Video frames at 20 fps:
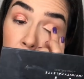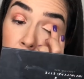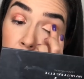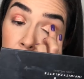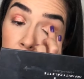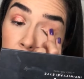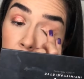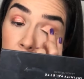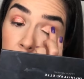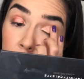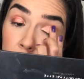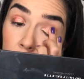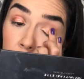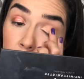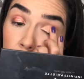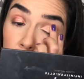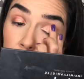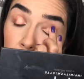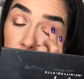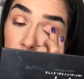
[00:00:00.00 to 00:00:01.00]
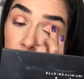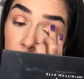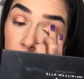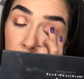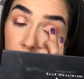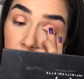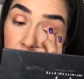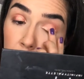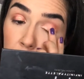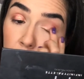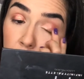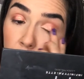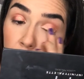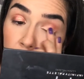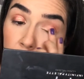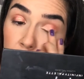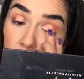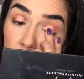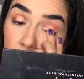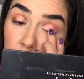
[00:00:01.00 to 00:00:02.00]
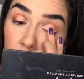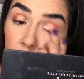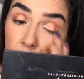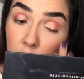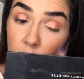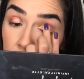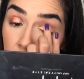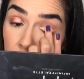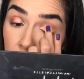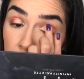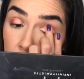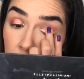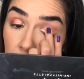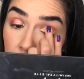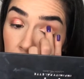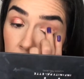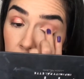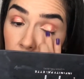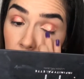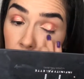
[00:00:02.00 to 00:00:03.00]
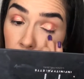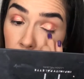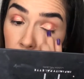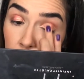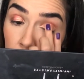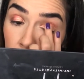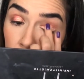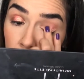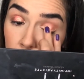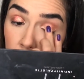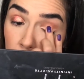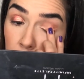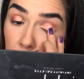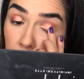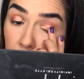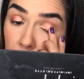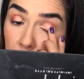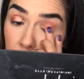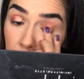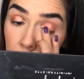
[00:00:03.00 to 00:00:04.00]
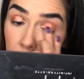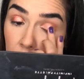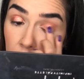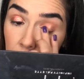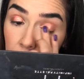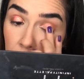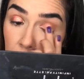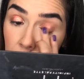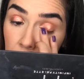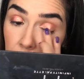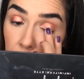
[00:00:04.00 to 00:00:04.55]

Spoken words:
will wet a brush to get more payoff.